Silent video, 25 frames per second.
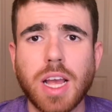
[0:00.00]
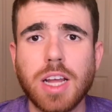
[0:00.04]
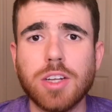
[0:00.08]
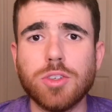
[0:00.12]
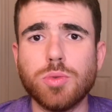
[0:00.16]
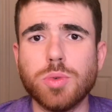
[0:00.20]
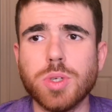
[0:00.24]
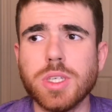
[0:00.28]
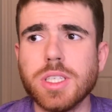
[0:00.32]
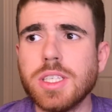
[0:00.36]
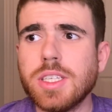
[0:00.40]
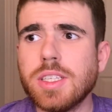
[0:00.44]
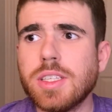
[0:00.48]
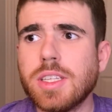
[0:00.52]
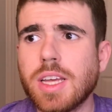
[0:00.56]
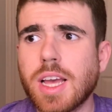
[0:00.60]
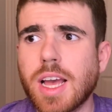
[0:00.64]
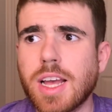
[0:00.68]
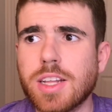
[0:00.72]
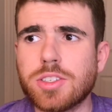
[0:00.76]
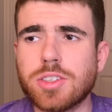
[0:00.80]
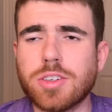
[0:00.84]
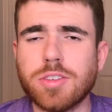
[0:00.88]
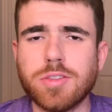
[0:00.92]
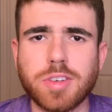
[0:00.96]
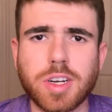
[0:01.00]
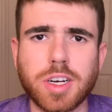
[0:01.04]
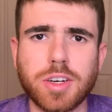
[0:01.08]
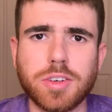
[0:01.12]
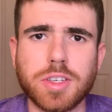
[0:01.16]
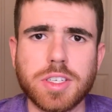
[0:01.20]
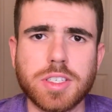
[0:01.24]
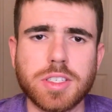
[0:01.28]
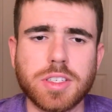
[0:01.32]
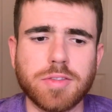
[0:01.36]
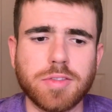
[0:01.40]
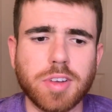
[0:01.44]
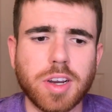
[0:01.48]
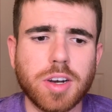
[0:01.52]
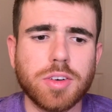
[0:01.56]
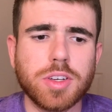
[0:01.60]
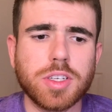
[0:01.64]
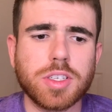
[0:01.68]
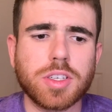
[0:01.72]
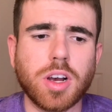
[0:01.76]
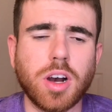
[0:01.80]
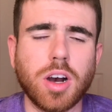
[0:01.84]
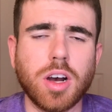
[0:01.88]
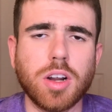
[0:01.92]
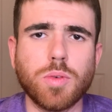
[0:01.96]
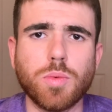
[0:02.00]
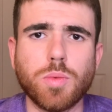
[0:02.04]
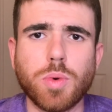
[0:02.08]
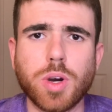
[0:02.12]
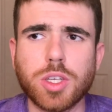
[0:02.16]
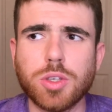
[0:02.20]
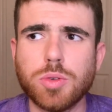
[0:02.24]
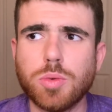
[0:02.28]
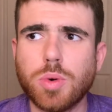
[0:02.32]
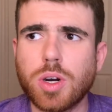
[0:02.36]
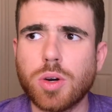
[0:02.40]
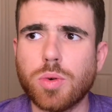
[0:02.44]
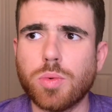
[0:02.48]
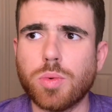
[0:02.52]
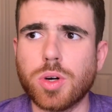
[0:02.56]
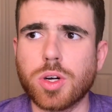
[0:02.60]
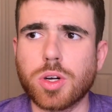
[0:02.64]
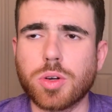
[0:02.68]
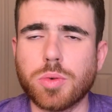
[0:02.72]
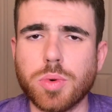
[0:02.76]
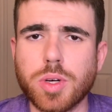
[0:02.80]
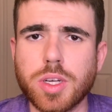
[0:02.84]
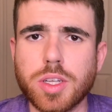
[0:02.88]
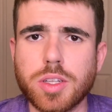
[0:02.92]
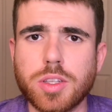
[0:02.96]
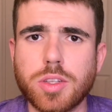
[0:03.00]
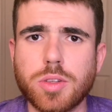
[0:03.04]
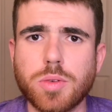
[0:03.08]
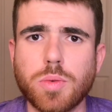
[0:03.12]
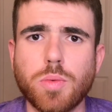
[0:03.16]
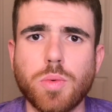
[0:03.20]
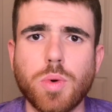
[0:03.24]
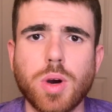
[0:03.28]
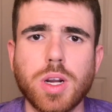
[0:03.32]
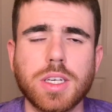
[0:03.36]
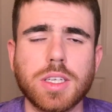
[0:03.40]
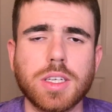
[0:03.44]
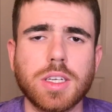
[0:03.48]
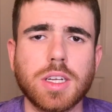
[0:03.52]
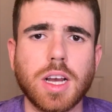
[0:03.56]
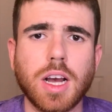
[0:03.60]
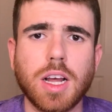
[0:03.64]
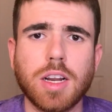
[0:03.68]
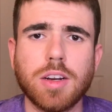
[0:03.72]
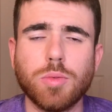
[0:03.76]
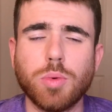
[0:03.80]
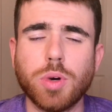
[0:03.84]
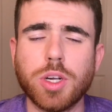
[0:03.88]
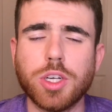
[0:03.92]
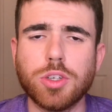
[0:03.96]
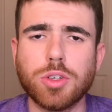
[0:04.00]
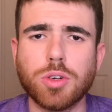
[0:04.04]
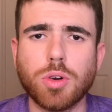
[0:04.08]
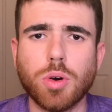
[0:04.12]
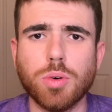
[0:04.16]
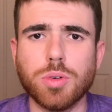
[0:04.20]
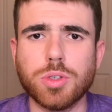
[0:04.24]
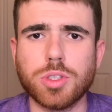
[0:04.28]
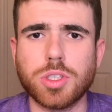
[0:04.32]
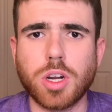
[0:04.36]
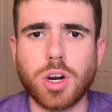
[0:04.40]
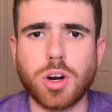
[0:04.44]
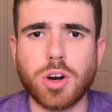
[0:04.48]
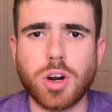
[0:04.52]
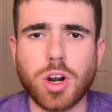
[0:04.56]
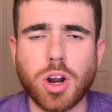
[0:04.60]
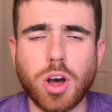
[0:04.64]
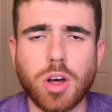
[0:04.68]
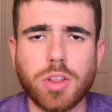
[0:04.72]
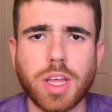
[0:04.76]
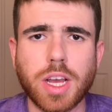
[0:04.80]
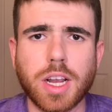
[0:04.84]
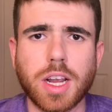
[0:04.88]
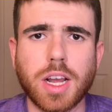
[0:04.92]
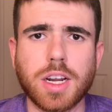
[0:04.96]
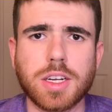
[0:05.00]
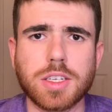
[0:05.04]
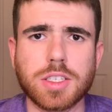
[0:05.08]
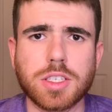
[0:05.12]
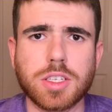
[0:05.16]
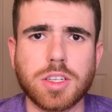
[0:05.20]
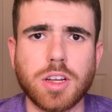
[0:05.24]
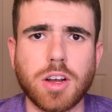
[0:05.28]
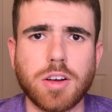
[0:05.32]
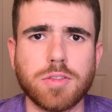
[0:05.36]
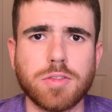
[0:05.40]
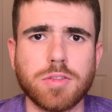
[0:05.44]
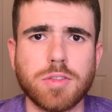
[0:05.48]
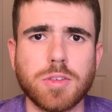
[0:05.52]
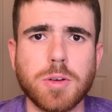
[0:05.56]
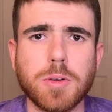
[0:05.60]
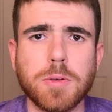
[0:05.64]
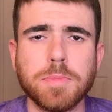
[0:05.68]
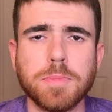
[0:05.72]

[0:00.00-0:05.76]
And really the answer varies. It varies on what you want to work with, what your goals are and all that kind of stuff.